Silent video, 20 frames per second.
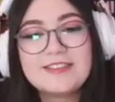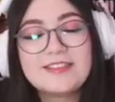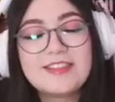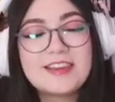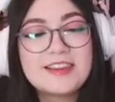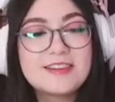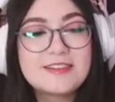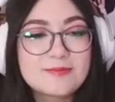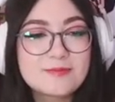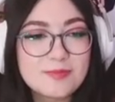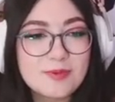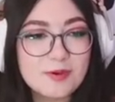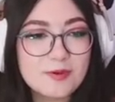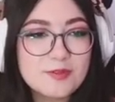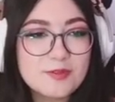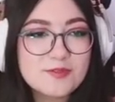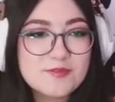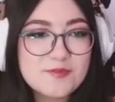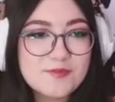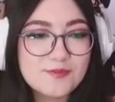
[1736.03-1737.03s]
they can
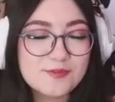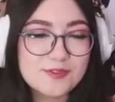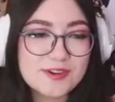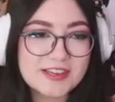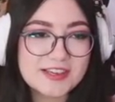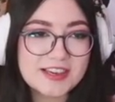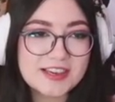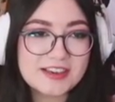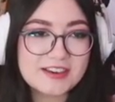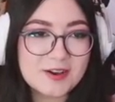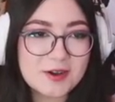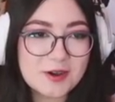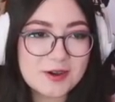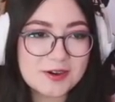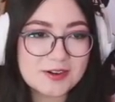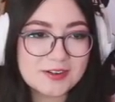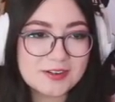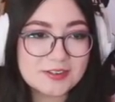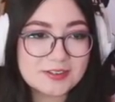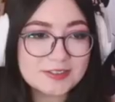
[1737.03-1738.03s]
both freaking
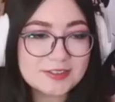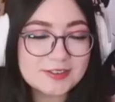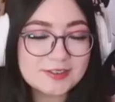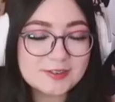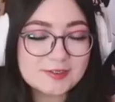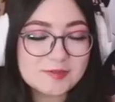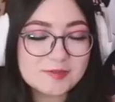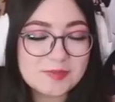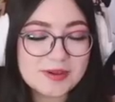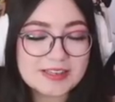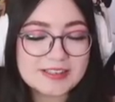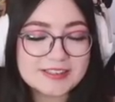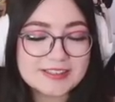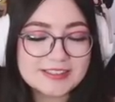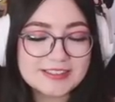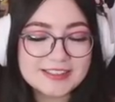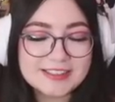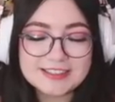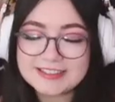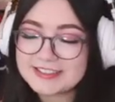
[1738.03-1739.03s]
honk. Oh my
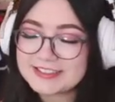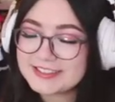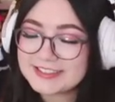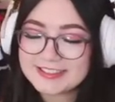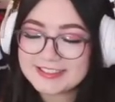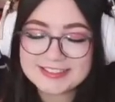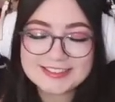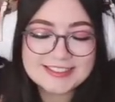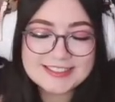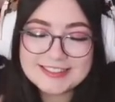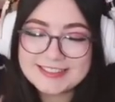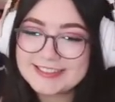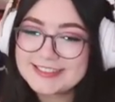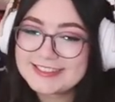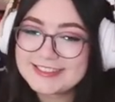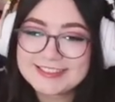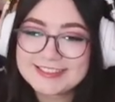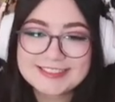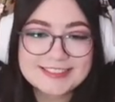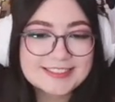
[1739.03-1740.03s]
goodness.
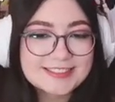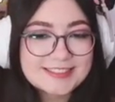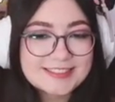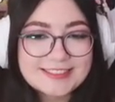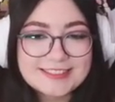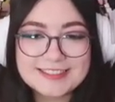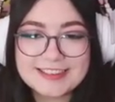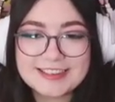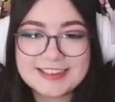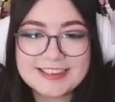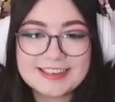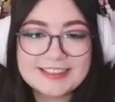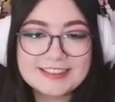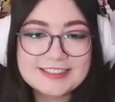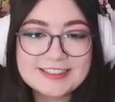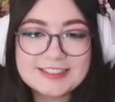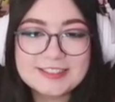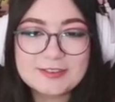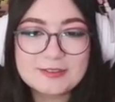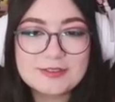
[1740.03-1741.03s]
It's
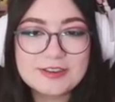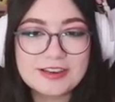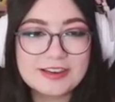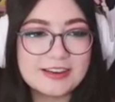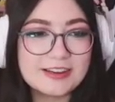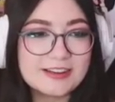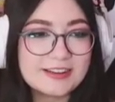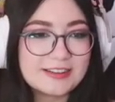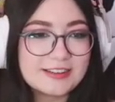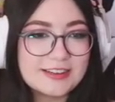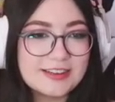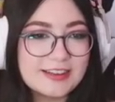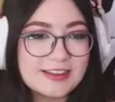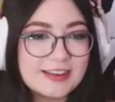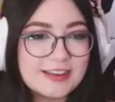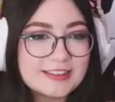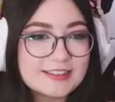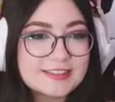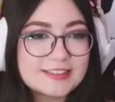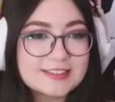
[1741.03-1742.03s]
too good.
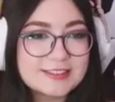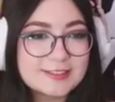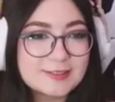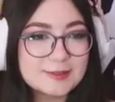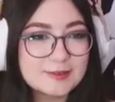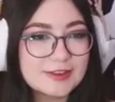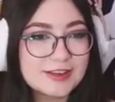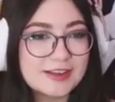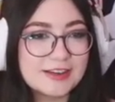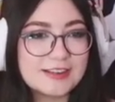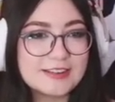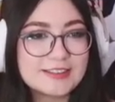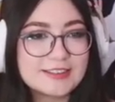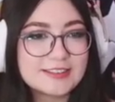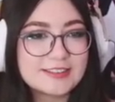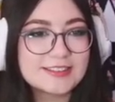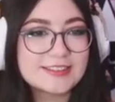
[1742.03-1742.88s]
It's too good.